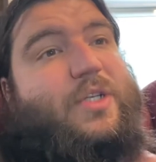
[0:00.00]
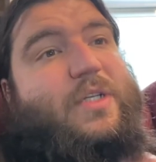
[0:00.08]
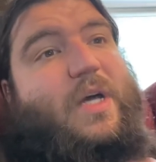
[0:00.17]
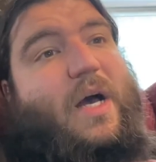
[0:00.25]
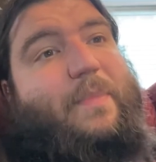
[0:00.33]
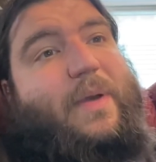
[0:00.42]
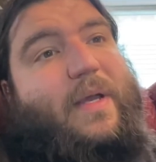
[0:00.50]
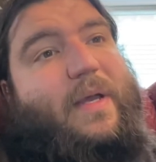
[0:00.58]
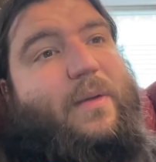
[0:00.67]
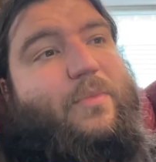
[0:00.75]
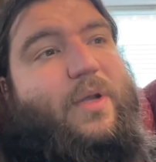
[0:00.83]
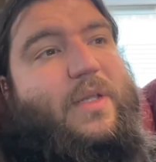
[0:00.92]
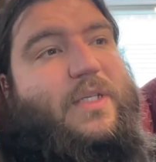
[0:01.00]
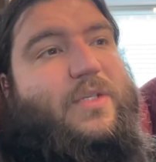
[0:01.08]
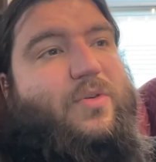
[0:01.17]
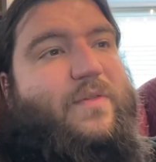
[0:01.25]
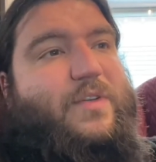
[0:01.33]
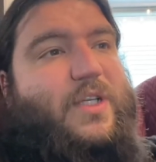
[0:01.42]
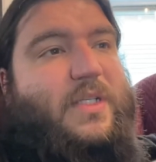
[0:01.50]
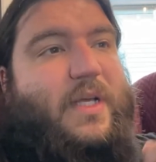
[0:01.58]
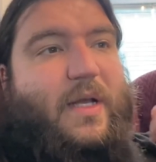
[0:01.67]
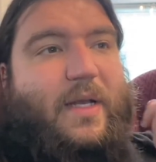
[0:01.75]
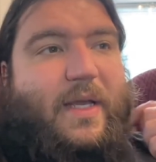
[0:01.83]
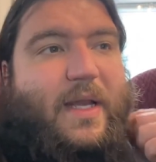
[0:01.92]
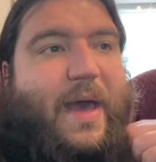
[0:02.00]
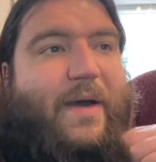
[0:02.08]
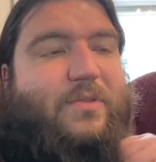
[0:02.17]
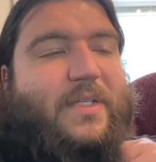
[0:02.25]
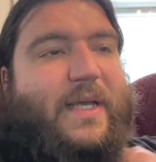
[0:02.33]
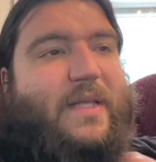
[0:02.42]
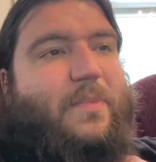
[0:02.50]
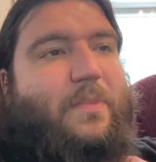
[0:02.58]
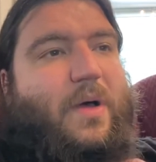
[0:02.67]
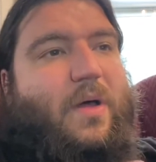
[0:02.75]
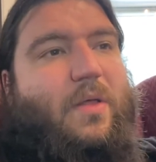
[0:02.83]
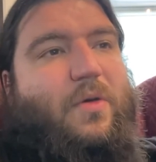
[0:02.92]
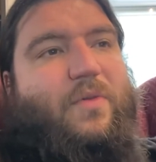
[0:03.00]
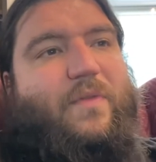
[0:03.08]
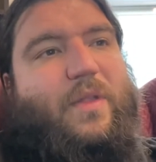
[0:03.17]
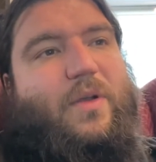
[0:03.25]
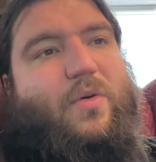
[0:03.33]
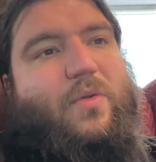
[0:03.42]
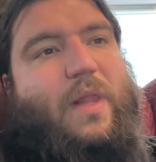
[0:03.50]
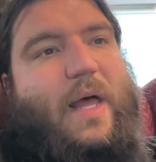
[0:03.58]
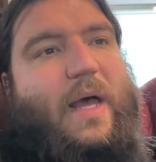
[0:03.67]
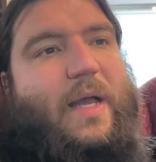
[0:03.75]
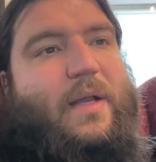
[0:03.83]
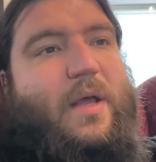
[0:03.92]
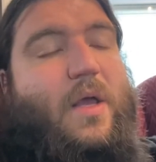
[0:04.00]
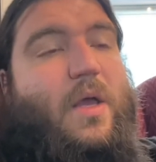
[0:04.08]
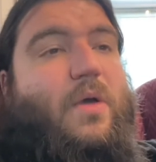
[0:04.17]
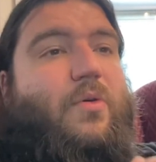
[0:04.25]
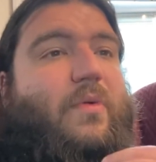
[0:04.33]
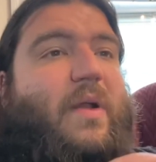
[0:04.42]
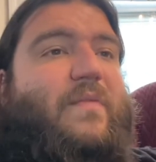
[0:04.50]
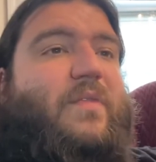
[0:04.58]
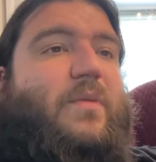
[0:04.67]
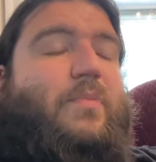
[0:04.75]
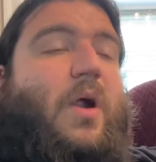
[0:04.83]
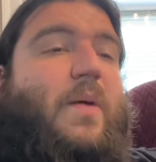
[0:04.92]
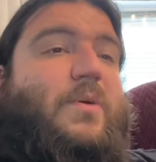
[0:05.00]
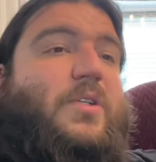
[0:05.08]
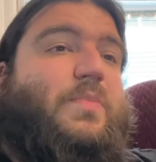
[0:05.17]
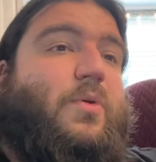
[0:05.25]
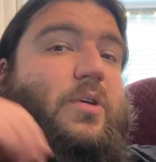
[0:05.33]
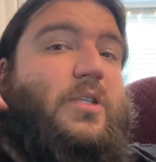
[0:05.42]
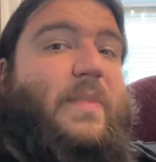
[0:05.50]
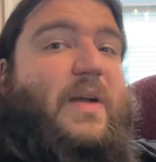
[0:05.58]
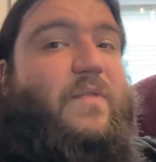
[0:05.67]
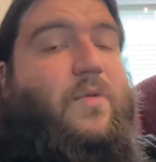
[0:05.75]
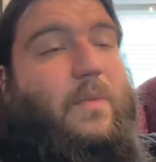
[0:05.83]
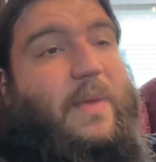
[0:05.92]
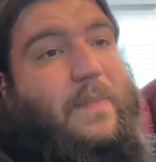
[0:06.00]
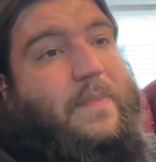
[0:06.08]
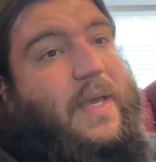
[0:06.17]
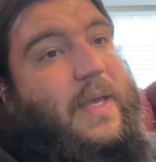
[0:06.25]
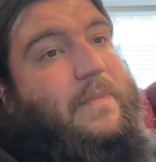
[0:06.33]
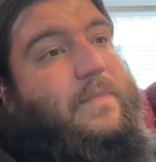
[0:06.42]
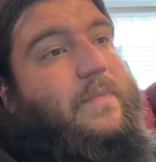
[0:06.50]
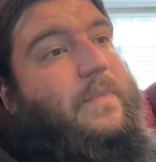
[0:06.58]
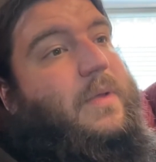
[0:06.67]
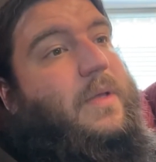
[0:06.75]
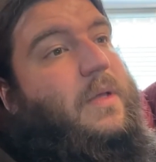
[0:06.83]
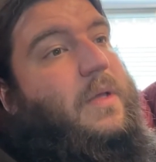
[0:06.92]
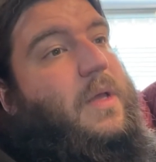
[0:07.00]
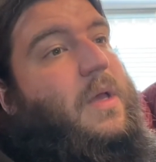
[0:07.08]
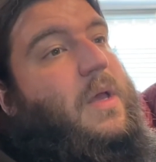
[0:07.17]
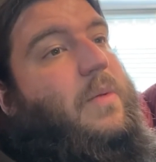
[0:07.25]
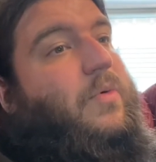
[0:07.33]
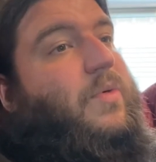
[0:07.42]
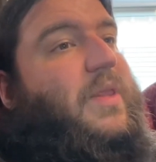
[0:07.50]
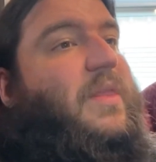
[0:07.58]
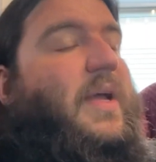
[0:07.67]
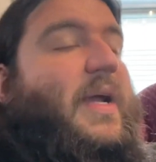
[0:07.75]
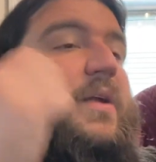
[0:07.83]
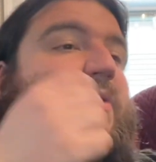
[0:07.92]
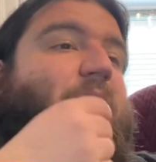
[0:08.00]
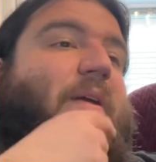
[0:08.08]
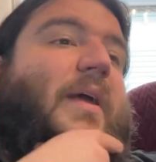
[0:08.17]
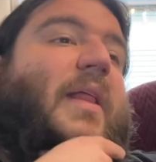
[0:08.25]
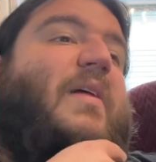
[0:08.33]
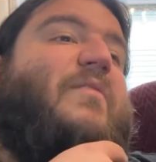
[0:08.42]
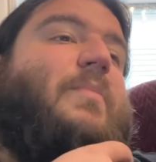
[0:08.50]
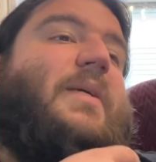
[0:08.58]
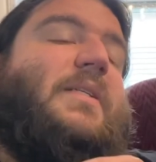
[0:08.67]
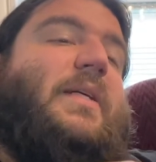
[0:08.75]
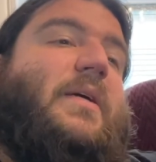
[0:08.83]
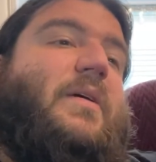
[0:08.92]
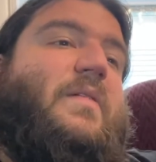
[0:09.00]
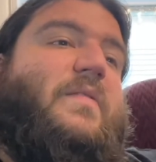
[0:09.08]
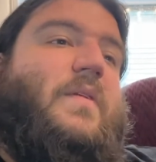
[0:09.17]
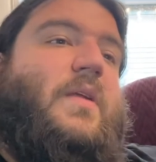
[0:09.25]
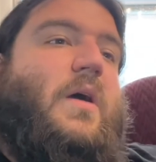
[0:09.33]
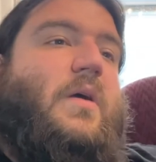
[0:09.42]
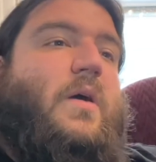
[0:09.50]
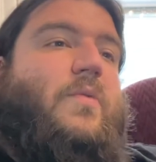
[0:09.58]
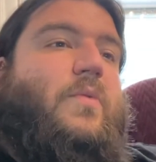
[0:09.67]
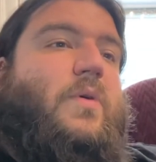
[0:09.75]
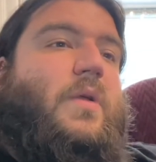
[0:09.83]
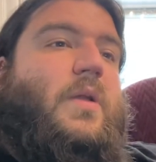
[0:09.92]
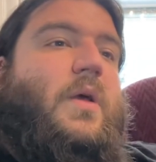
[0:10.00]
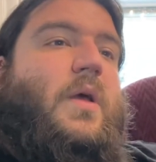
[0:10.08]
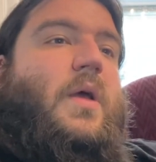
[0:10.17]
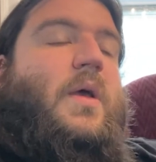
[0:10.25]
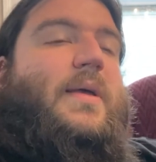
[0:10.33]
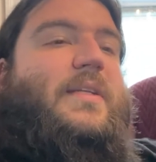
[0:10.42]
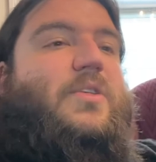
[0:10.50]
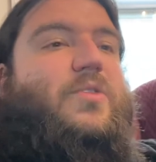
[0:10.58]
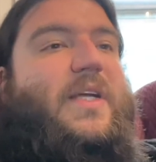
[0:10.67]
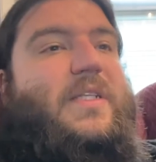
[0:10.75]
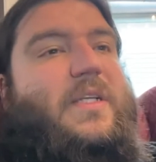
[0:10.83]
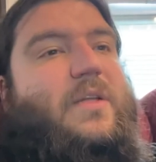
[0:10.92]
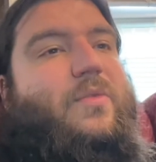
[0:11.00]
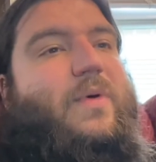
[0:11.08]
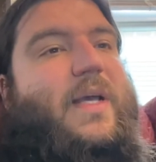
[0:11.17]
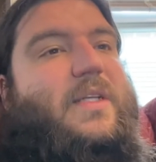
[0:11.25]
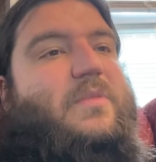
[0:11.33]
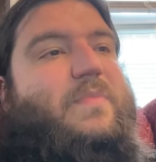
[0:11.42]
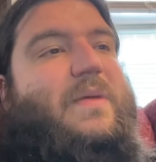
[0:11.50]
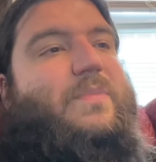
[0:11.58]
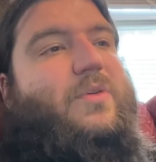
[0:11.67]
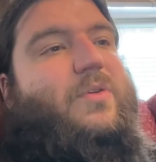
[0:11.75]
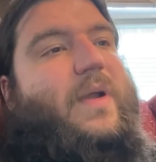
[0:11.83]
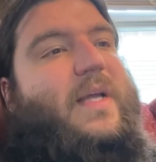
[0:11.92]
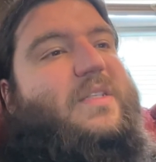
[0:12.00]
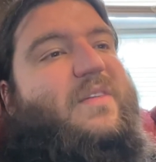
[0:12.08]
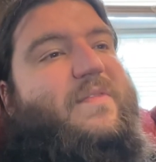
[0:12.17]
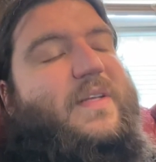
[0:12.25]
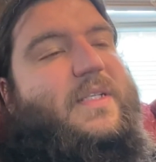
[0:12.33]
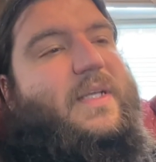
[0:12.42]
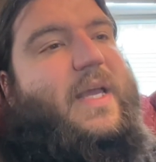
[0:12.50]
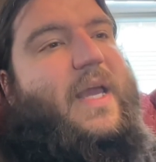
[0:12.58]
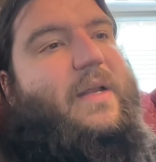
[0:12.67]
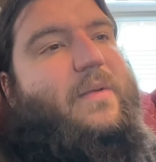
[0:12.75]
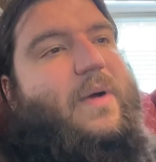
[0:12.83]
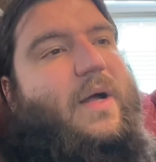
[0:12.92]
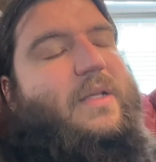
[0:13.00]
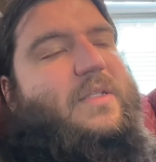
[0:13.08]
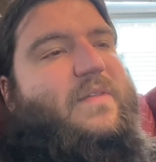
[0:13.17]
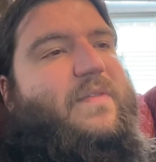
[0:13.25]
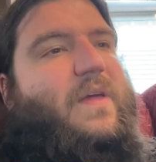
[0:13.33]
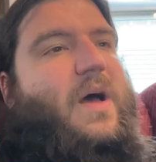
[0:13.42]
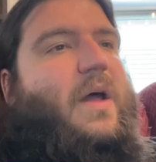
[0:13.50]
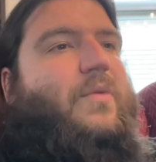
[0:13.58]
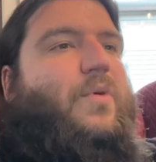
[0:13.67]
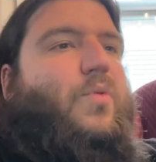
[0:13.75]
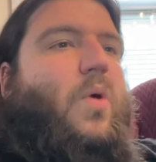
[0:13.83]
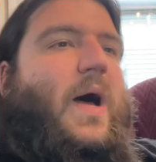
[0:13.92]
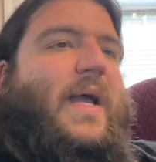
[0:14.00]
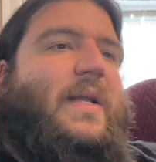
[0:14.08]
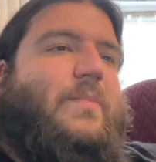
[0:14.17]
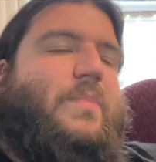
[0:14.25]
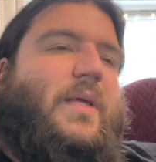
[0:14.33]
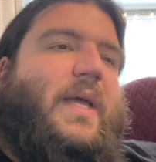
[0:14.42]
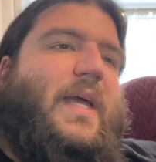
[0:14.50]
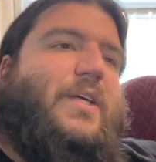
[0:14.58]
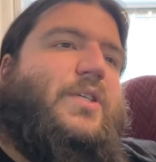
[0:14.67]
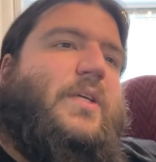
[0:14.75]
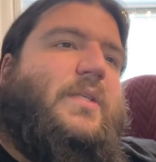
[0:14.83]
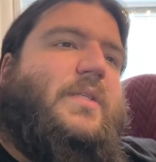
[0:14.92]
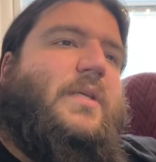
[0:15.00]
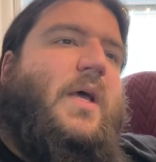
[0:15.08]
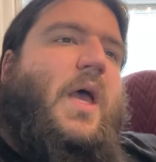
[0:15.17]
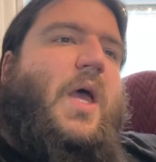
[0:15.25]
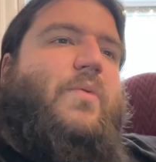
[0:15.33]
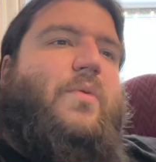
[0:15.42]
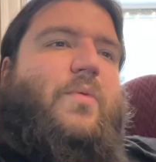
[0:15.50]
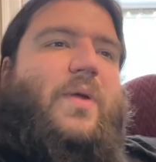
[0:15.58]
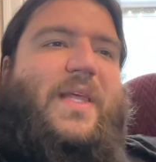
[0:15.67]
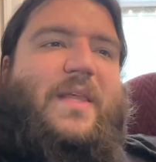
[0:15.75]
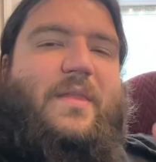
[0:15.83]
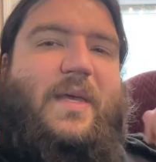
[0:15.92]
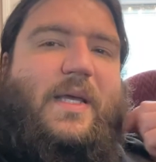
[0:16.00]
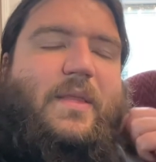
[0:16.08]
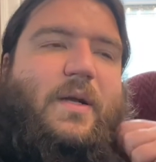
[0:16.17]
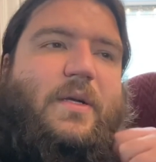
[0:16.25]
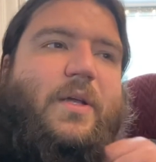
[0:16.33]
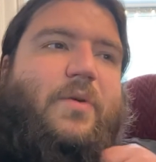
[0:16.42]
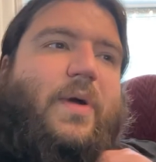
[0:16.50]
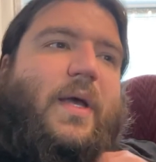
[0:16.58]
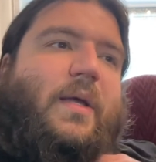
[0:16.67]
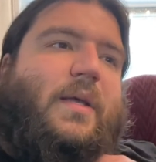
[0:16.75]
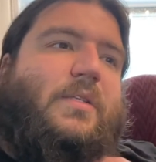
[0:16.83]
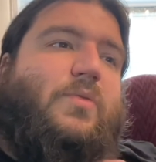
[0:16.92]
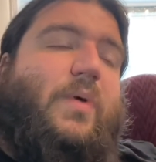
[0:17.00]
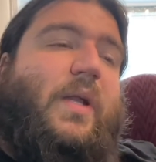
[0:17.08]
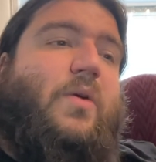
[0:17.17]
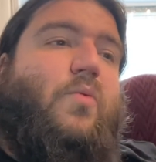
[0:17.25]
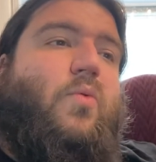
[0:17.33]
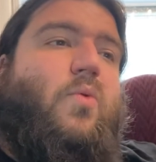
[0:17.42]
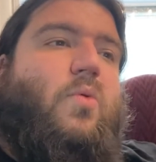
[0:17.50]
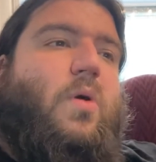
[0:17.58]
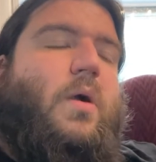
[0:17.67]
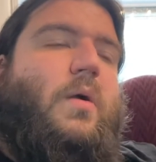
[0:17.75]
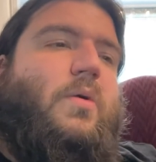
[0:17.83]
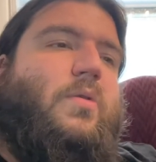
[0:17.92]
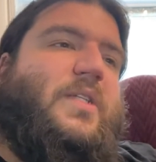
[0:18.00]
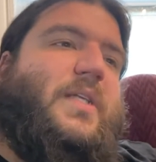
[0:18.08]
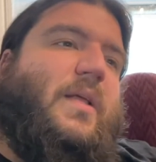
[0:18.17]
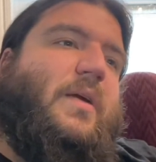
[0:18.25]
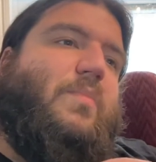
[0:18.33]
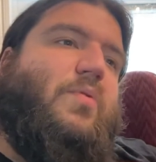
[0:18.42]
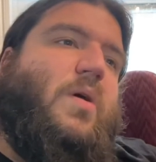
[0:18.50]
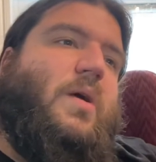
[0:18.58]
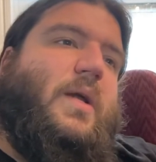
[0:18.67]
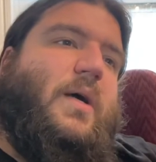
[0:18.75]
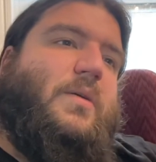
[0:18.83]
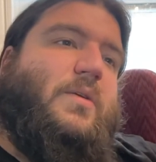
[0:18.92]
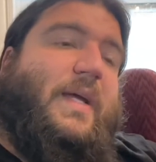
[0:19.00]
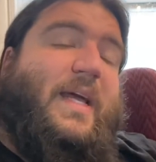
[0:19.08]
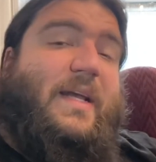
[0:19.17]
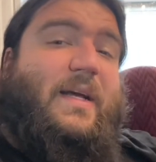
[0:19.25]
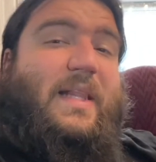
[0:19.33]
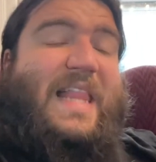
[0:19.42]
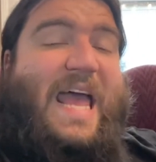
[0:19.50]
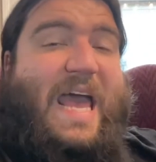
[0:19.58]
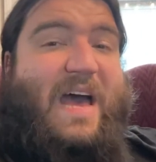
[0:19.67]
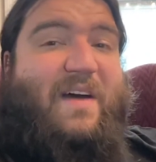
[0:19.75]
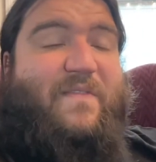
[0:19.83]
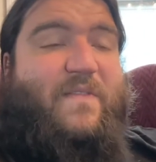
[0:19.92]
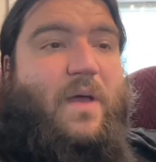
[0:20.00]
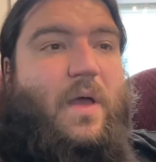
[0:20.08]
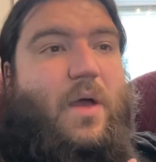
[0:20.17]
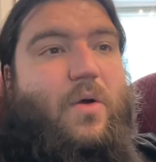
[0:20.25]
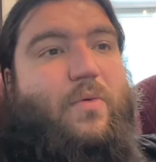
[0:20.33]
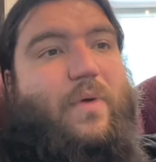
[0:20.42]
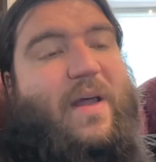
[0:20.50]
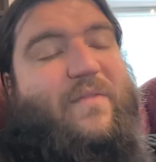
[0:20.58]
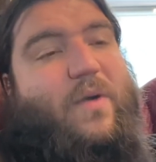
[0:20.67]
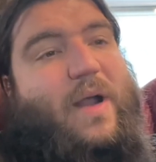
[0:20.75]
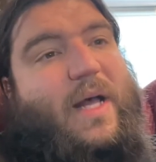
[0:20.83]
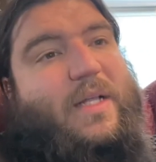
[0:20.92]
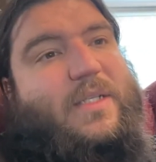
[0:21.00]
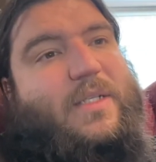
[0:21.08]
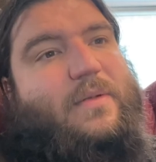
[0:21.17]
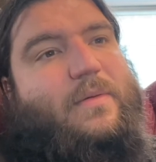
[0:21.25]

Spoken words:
topic, and I'm really sort of just gutting it out to get the ball over the goal line, or whatever the proper sports metaphor might be. But one thing I don't think I'll ever be sick of, knock on wood, is tracing the ways people create sophisticated bodies of thought with wide implications when what they think they're doing is winning a war, or selling a product, or getting a laugh, or whatever else.